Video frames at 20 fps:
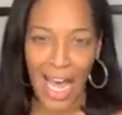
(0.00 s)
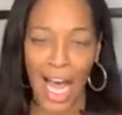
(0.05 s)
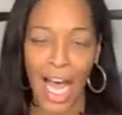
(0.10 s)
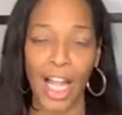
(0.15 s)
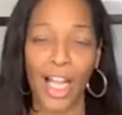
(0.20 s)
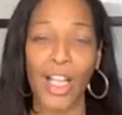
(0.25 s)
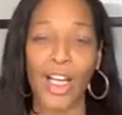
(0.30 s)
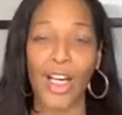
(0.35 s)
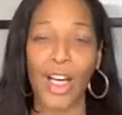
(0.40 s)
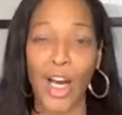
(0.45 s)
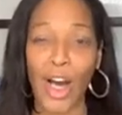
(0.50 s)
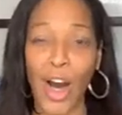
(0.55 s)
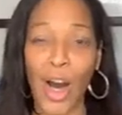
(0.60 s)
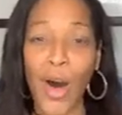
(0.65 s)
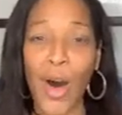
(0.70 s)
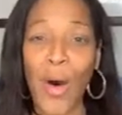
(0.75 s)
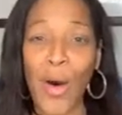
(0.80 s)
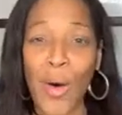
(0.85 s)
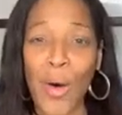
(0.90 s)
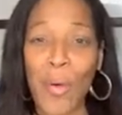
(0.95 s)
I look a
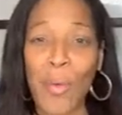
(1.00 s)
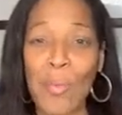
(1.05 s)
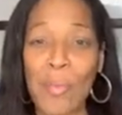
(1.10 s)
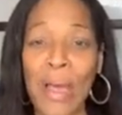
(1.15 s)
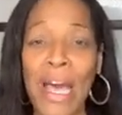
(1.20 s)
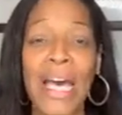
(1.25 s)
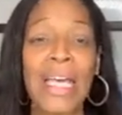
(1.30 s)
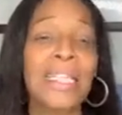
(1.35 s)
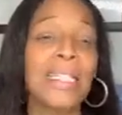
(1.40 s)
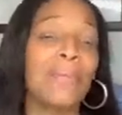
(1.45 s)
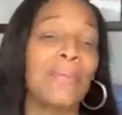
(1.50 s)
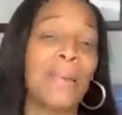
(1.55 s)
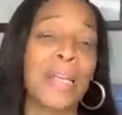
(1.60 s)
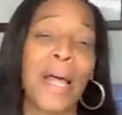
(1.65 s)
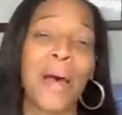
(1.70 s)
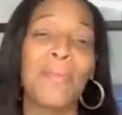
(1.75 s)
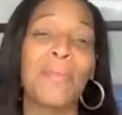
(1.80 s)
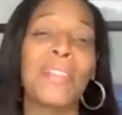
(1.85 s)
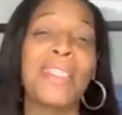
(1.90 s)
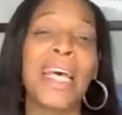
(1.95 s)
whole mess,
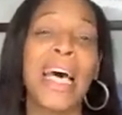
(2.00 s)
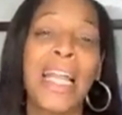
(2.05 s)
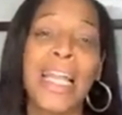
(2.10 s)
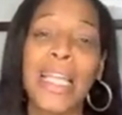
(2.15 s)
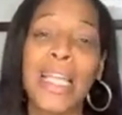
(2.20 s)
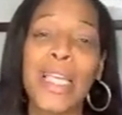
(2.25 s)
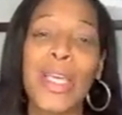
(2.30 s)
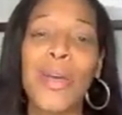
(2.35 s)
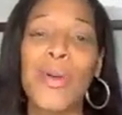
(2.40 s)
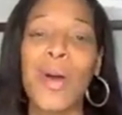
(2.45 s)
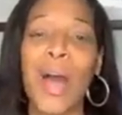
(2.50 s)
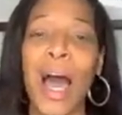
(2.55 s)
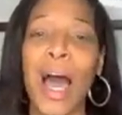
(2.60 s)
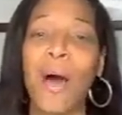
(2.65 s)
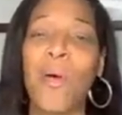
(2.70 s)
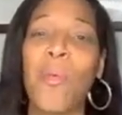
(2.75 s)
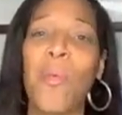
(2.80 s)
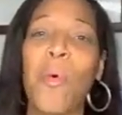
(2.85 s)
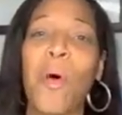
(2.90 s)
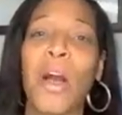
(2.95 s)
but I'm telling you,
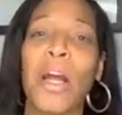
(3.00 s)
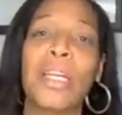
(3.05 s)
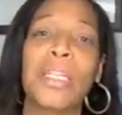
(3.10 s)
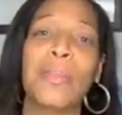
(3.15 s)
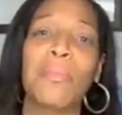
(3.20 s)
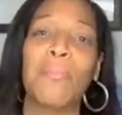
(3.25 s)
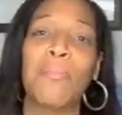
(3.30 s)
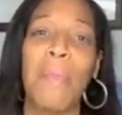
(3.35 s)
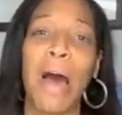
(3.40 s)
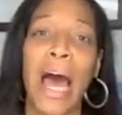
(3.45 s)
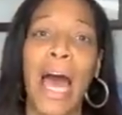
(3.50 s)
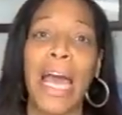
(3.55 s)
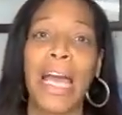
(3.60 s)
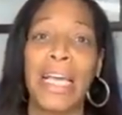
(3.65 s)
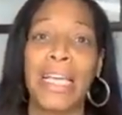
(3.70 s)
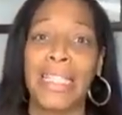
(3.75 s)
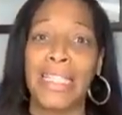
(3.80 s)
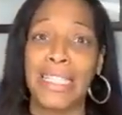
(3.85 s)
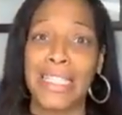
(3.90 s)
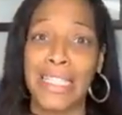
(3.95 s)
I worked my
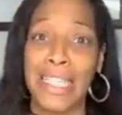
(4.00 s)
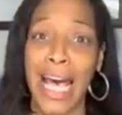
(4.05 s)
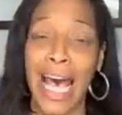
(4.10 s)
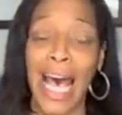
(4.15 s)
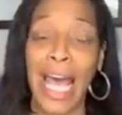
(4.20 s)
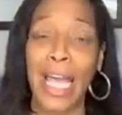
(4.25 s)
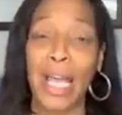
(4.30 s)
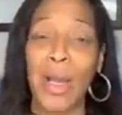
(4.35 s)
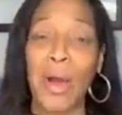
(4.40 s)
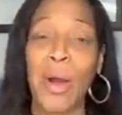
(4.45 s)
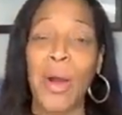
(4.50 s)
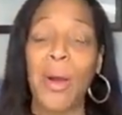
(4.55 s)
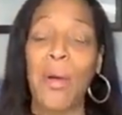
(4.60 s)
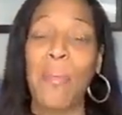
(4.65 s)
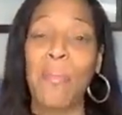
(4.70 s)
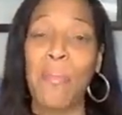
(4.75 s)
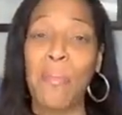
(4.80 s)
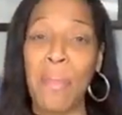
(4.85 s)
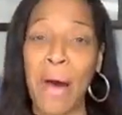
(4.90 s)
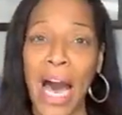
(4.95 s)
entire
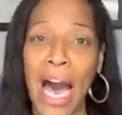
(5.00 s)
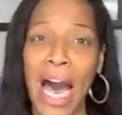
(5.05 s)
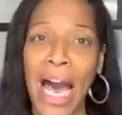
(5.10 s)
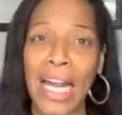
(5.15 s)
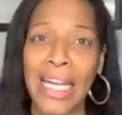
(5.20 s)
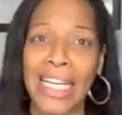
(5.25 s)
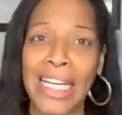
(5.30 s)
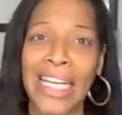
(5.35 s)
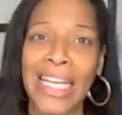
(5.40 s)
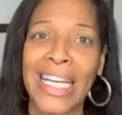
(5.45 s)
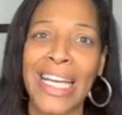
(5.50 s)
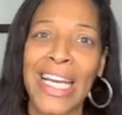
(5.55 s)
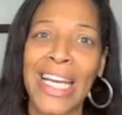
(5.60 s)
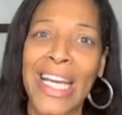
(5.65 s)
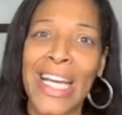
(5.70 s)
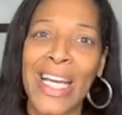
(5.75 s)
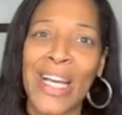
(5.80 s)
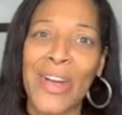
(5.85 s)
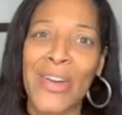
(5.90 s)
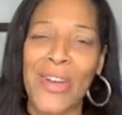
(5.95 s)
body.
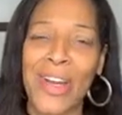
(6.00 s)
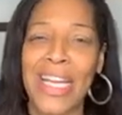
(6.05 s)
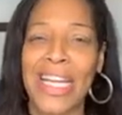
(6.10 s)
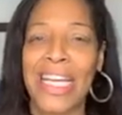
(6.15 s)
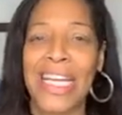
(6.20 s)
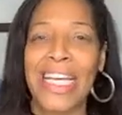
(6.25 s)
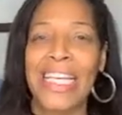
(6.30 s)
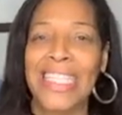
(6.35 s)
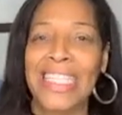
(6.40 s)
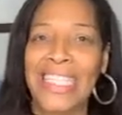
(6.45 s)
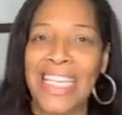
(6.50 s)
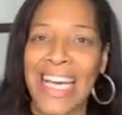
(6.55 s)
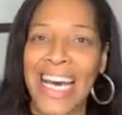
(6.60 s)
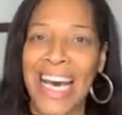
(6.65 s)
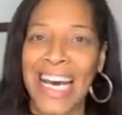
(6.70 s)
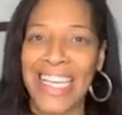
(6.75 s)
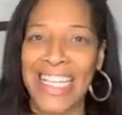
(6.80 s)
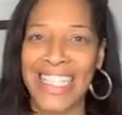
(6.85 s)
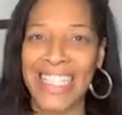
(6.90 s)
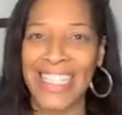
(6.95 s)
Greetings,
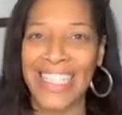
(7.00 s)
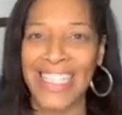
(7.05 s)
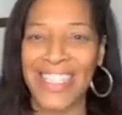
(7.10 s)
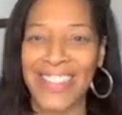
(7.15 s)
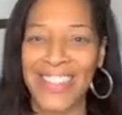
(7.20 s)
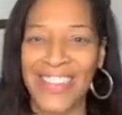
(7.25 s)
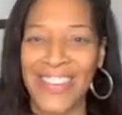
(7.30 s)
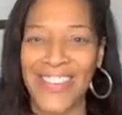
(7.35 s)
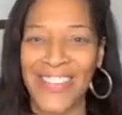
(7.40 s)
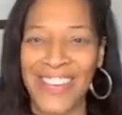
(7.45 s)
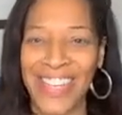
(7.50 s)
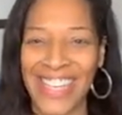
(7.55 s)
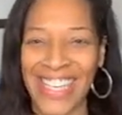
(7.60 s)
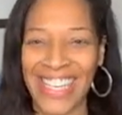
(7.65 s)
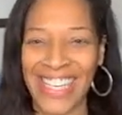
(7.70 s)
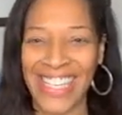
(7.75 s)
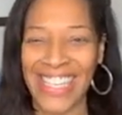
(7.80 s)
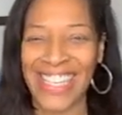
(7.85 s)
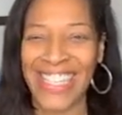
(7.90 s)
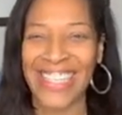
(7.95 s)
Goddess
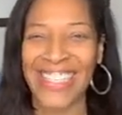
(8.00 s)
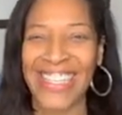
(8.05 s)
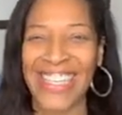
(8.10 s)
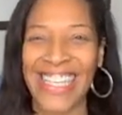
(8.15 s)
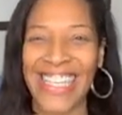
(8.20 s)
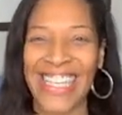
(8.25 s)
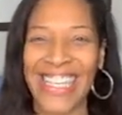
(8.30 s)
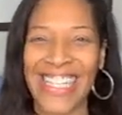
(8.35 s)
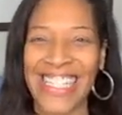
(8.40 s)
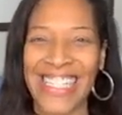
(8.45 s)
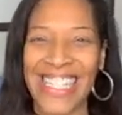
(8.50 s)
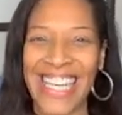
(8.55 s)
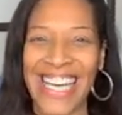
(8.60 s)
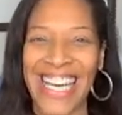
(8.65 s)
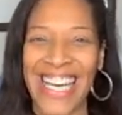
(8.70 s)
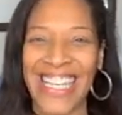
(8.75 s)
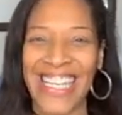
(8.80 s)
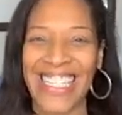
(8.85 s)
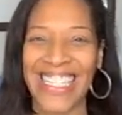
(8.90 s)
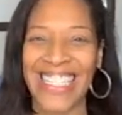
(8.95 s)
Terrific. Greetings,
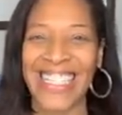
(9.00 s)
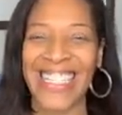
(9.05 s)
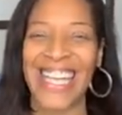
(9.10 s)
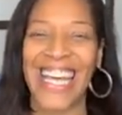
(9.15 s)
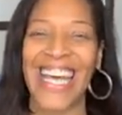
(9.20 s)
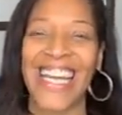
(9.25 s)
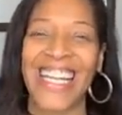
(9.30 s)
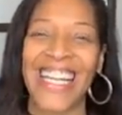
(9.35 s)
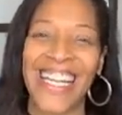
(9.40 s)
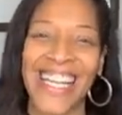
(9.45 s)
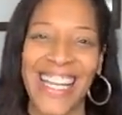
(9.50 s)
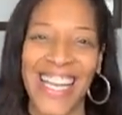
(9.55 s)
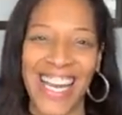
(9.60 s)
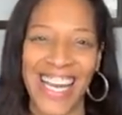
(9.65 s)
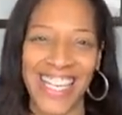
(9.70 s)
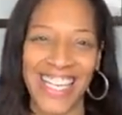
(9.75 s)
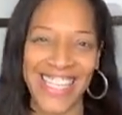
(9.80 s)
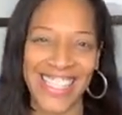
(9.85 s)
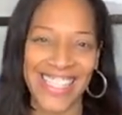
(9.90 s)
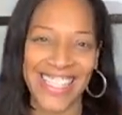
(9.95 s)
Goddess Natalie.
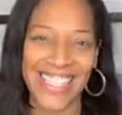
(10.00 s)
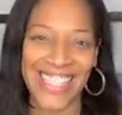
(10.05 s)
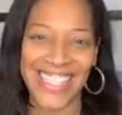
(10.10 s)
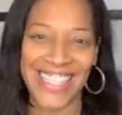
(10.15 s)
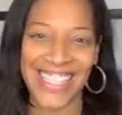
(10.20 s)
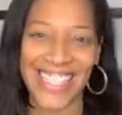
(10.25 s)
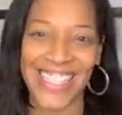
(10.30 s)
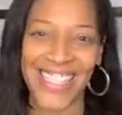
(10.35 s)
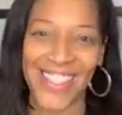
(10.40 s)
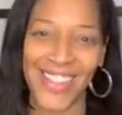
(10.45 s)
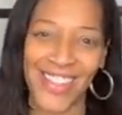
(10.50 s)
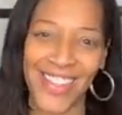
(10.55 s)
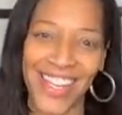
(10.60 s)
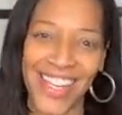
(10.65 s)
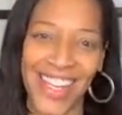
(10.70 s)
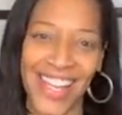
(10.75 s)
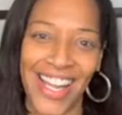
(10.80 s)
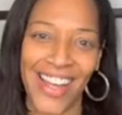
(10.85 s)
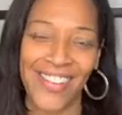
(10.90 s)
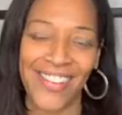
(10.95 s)
I can see you
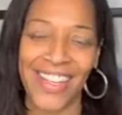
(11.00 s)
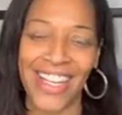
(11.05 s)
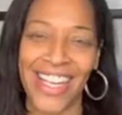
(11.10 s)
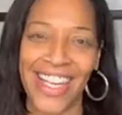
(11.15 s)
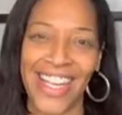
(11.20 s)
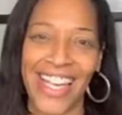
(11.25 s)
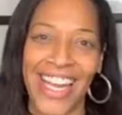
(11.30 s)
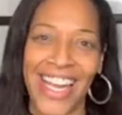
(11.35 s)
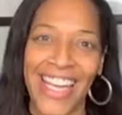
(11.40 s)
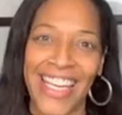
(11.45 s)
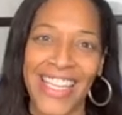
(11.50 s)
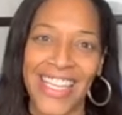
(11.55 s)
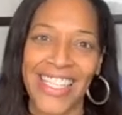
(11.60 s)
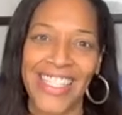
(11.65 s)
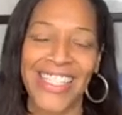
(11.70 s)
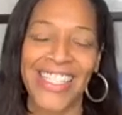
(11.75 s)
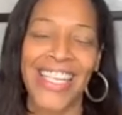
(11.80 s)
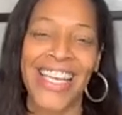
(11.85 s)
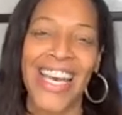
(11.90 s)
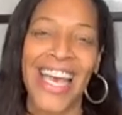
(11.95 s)
lovely
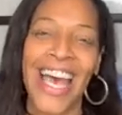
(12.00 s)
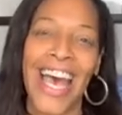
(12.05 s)
ladies.